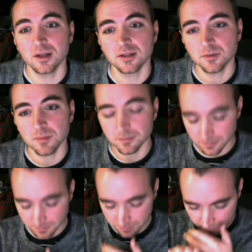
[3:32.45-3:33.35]
to
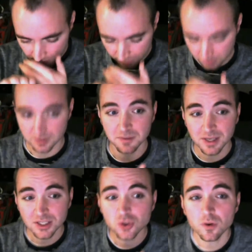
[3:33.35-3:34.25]

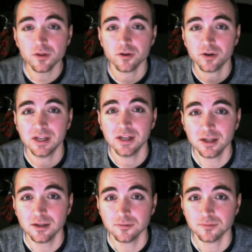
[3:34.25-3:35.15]
make sure that you're
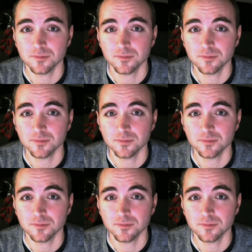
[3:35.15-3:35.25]
eating